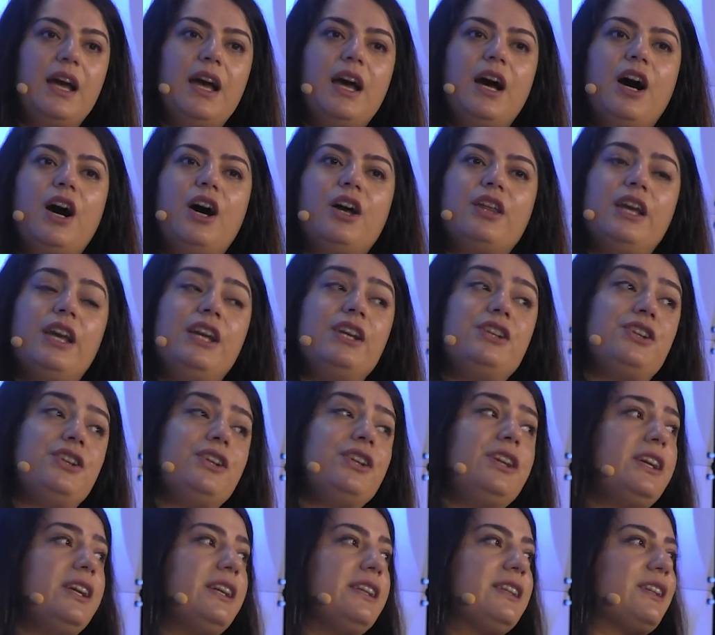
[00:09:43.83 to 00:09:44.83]
On the
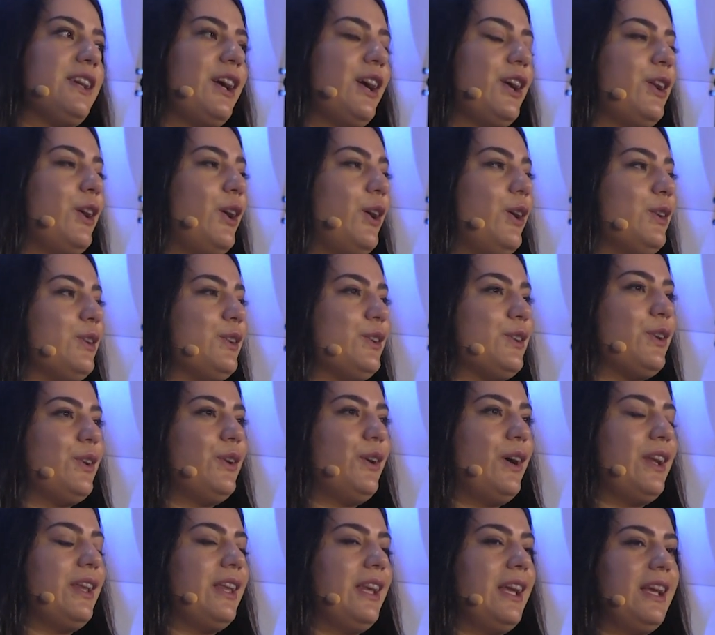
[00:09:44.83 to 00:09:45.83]
engineering side also,
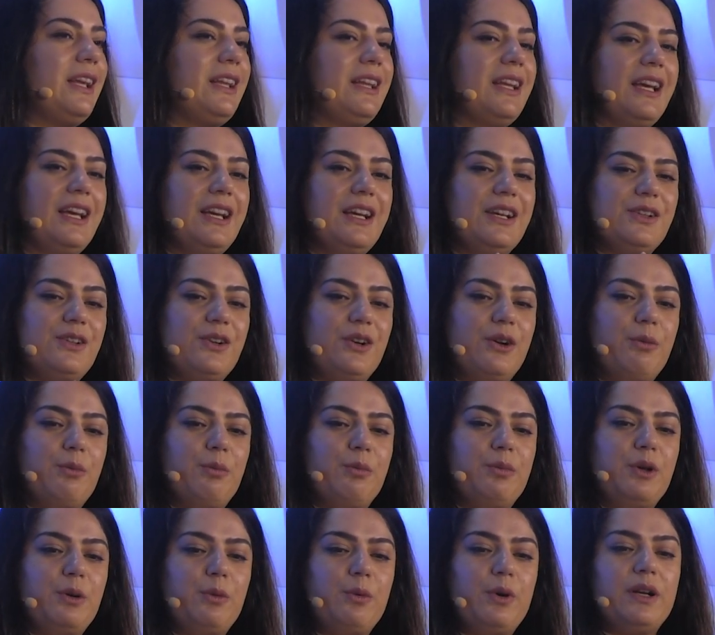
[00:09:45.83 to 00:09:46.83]
I think the sort of
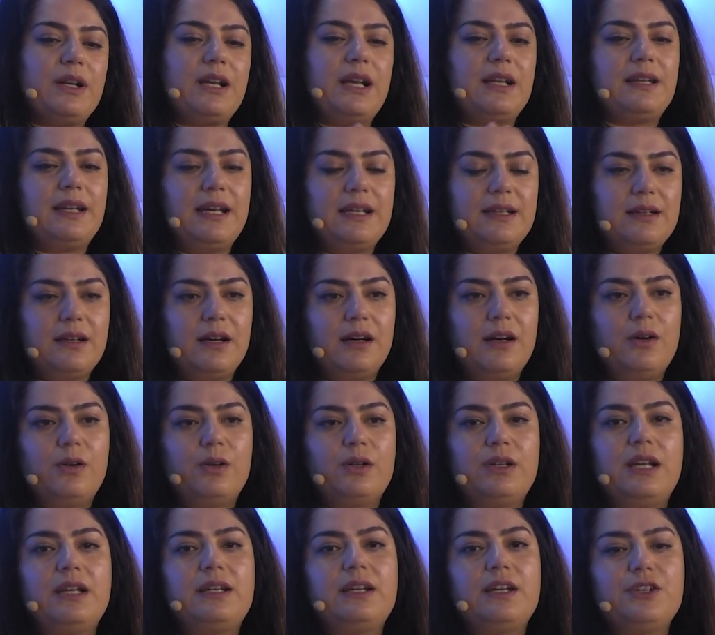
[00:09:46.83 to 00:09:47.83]
the work that data or
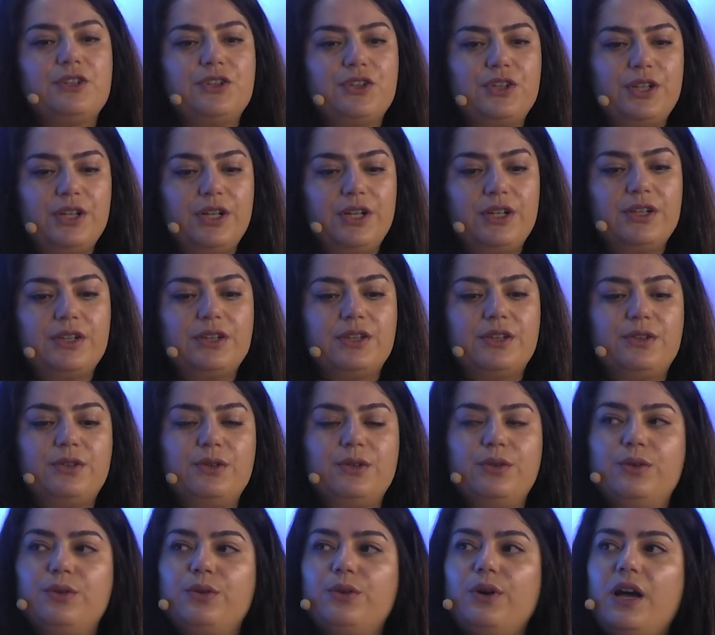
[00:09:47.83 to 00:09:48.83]
data engineers
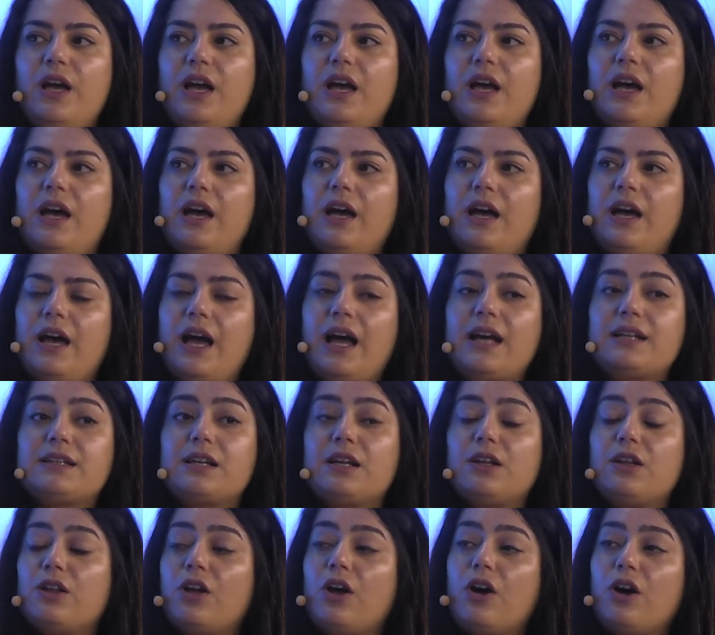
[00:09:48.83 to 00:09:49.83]
do has a
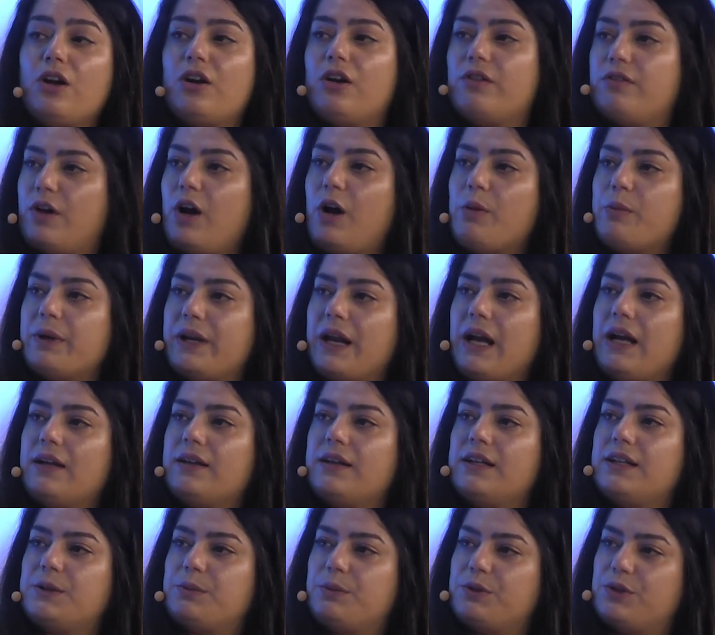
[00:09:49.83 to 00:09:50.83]
lot of
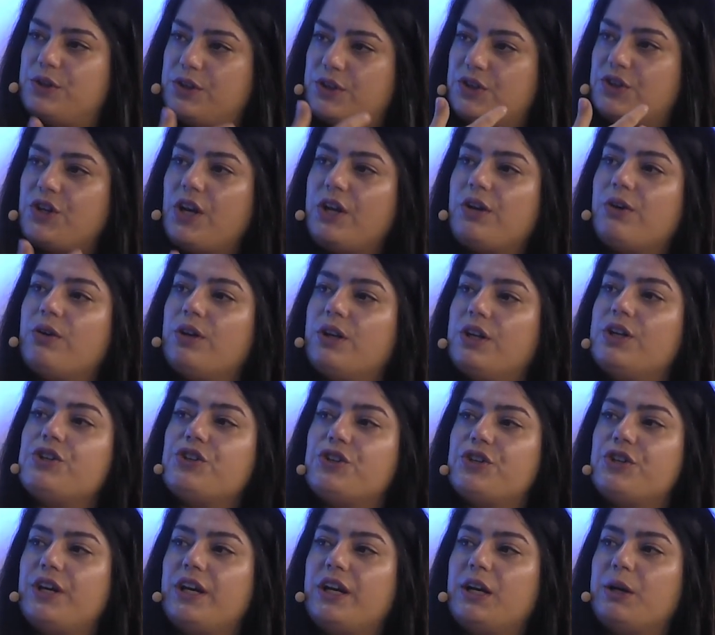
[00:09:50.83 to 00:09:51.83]
commonalities with just general
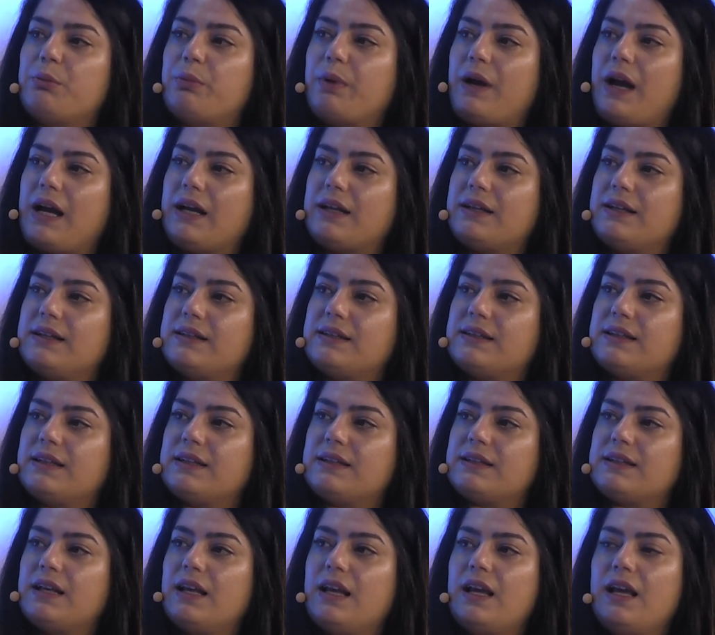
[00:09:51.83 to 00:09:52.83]
engineering
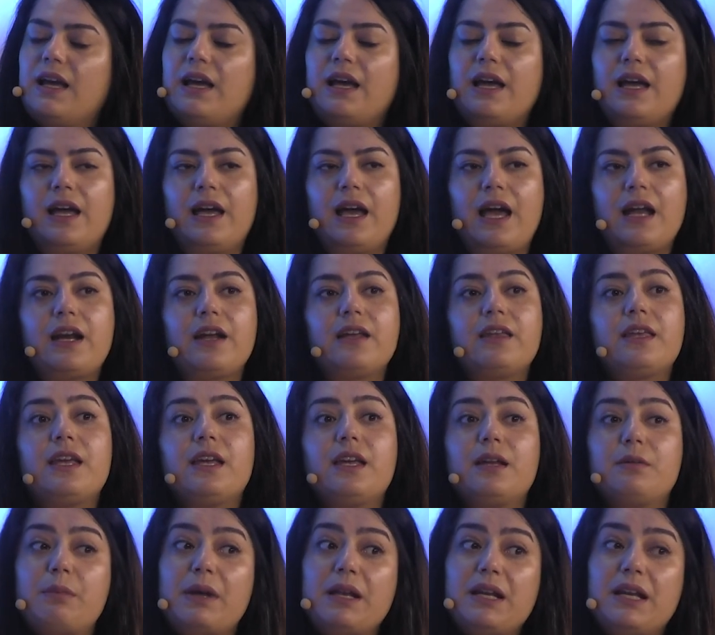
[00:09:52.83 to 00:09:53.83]
practices. And I think
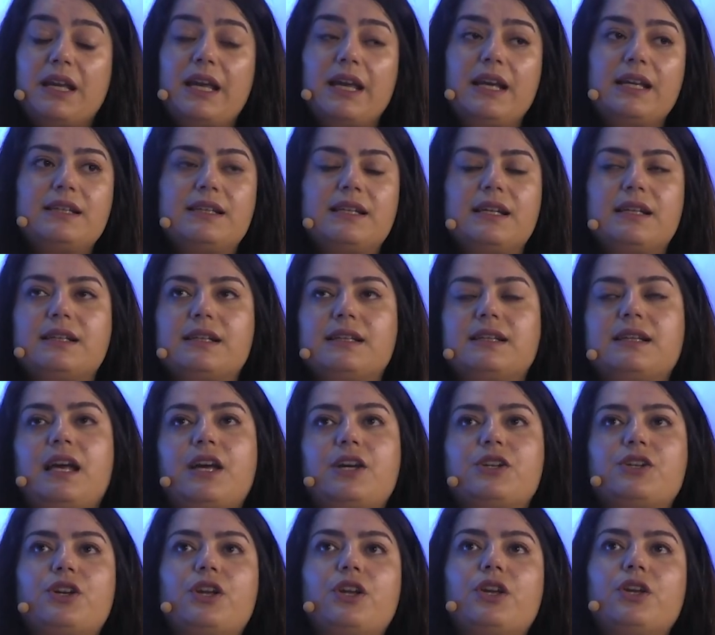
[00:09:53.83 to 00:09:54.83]
in many cases, it's
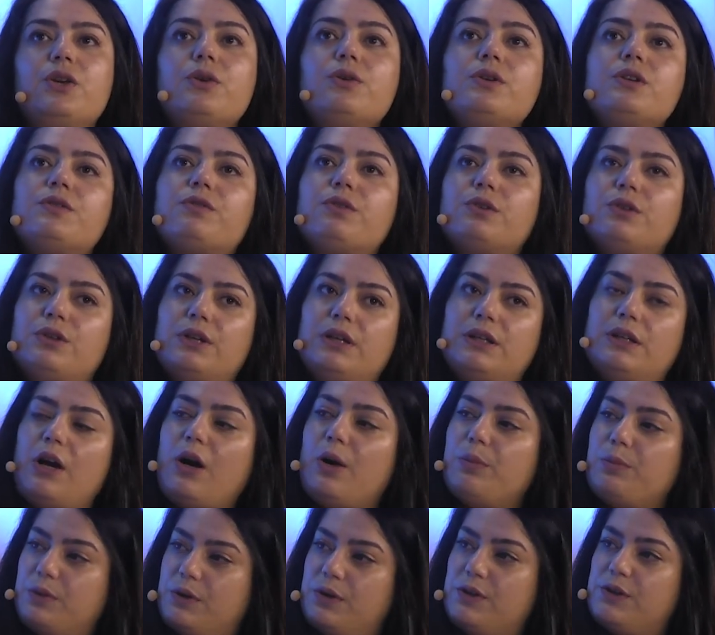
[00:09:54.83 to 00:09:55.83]
actually useful to
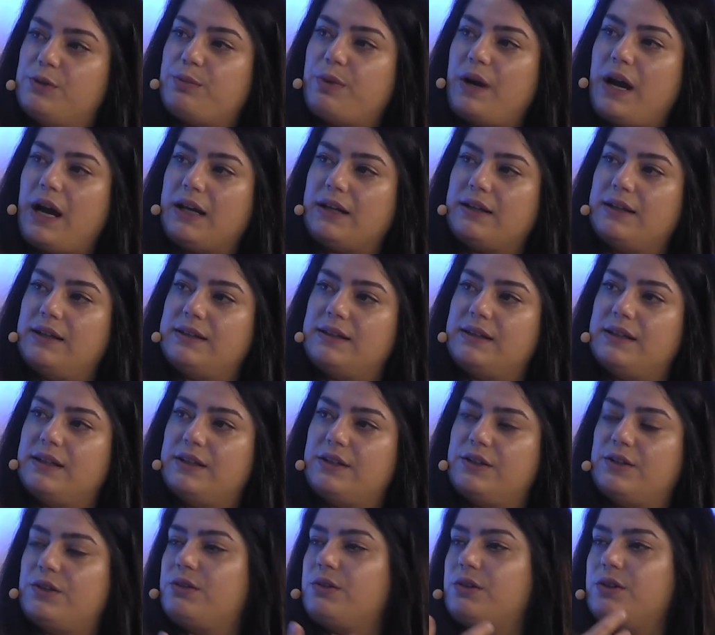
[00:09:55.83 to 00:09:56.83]
adopt those
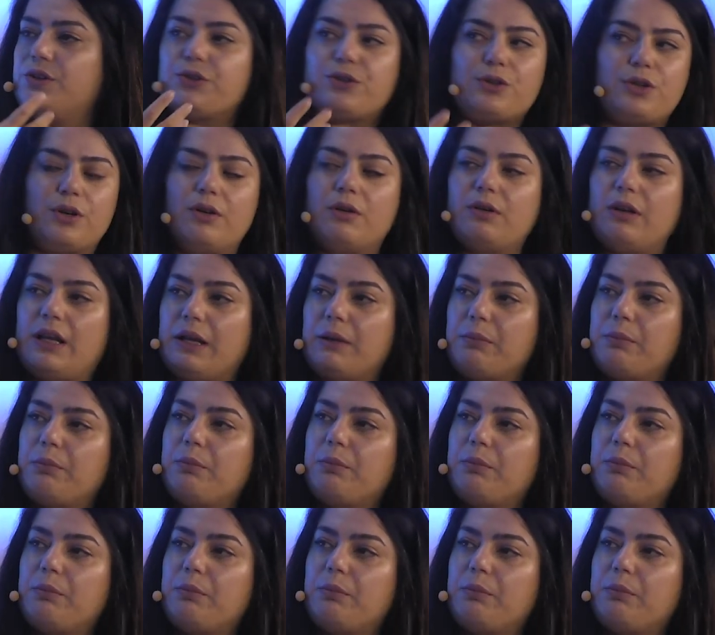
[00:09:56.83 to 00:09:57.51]
practices to ensure like